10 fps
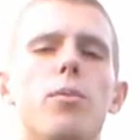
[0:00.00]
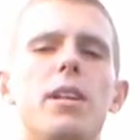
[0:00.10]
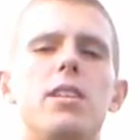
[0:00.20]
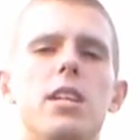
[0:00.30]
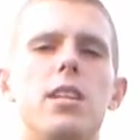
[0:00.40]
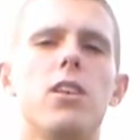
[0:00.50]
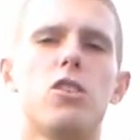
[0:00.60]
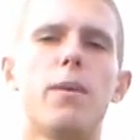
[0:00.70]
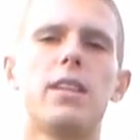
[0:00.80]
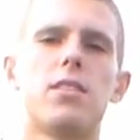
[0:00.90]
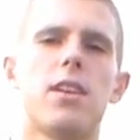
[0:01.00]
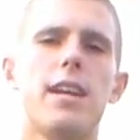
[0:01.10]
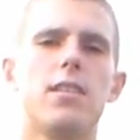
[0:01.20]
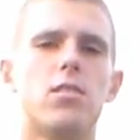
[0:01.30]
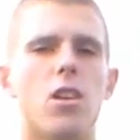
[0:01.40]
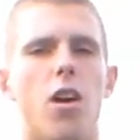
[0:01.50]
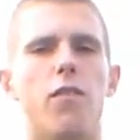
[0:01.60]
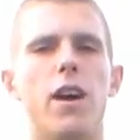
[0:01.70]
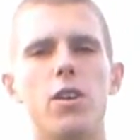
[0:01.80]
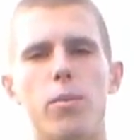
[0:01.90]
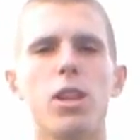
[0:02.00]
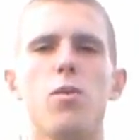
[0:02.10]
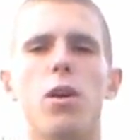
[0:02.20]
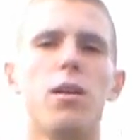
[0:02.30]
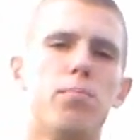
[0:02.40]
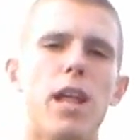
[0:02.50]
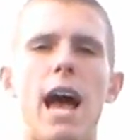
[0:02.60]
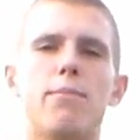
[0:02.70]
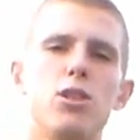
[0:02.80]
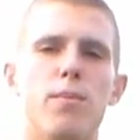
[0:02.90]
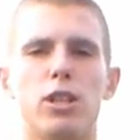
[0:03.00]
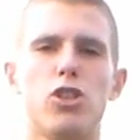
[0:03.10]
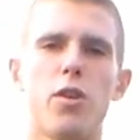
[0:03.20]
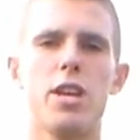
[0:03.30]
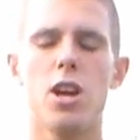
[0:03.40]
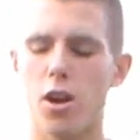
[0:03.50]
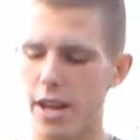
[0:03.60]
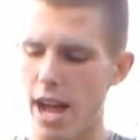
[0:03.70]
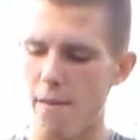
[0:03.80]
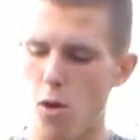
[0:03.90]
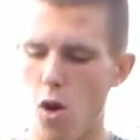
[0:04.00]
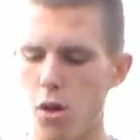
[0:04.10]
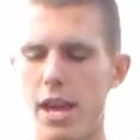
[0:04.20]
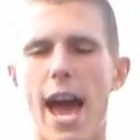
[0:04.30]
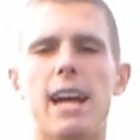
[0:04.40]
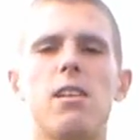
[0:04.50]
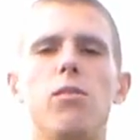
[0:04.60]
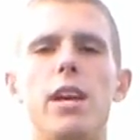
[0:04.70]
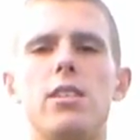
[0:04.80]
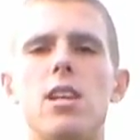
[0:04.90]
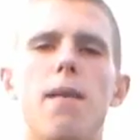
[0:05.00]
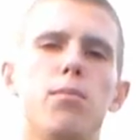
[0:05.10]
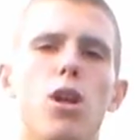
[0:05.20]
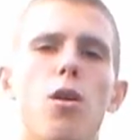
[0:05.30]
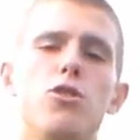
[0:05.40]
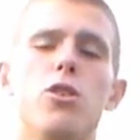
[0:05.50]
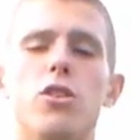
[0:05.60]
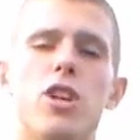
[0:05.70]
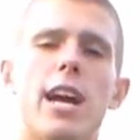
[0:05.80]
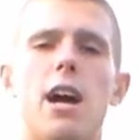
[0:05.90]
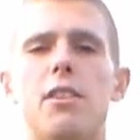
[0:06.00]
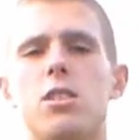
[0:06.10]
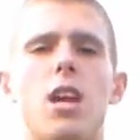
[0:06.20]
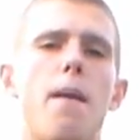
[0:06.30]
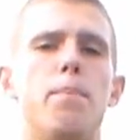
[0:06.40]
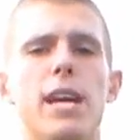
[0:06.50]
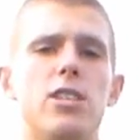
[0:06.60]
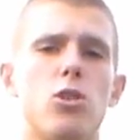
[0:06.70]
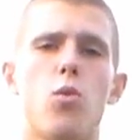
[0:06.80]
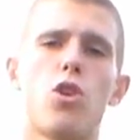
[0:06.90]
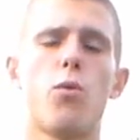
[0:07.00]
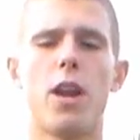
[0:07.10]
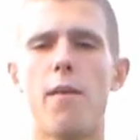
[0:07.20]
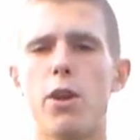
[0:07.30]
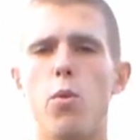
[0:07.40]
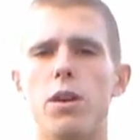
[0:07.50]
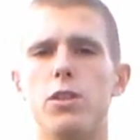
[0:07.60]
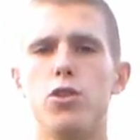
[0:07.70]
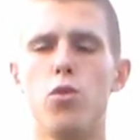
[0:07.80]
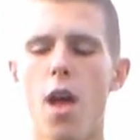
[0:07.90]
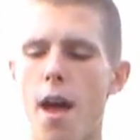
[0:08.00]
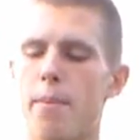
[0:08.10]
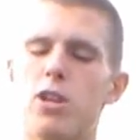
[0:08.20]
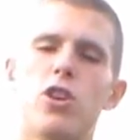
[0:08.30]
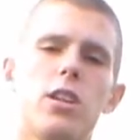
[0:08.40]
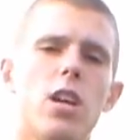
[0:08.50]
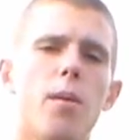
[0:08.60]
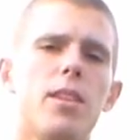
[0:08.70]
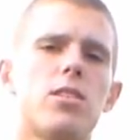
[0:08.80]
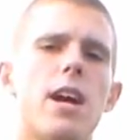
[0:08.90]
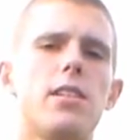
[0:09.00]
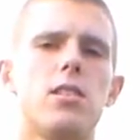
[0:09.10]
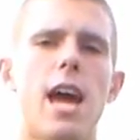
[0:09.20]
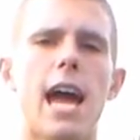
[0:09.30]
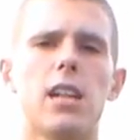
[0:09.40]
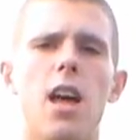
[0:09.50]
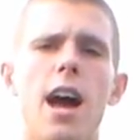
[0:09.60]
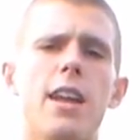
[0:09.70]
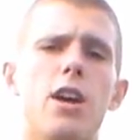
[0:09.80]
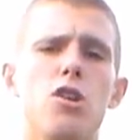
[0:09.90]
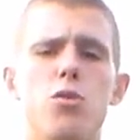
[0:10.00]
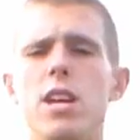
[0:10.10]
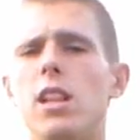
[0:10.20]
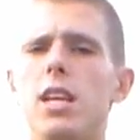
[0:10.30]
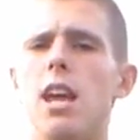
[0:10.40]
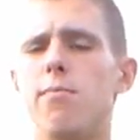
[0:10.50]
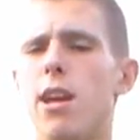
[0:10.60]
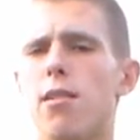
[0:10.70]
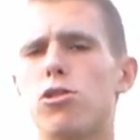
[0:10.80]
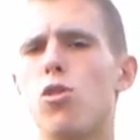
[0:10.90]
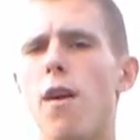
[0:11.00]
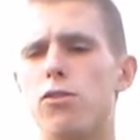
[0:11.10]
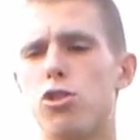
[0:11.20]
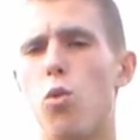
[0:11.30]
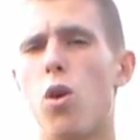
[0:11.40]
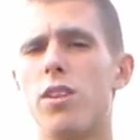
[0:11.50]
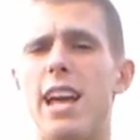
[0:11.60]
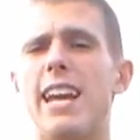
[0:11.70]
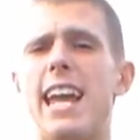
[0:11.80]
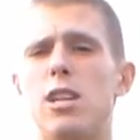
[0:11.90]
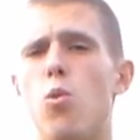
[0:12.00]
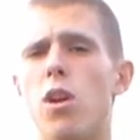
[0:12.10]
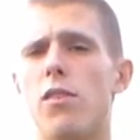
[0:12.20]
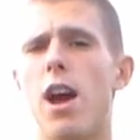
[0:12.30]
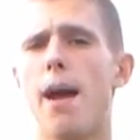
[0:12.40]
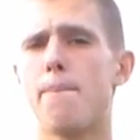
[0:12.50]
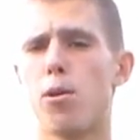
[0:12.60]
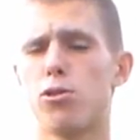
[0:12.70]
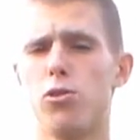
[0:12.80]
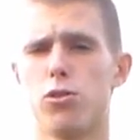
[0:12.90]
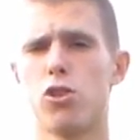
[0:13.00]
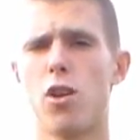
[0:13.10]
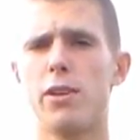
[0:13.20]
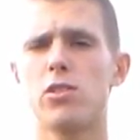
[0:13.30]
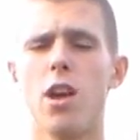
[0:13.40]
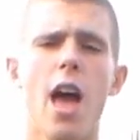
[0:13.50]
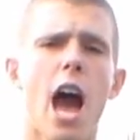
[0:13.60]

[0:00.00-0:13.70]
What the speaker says: little bit of details about the site itself. I don't really want to blab too much on here. You have all the active links down below so you can check out the site, place an order, whatever you want to do. But as you can tell by the site's tagline, a uniquely named Airsoft store dedicated to one-of-a-kind personal service,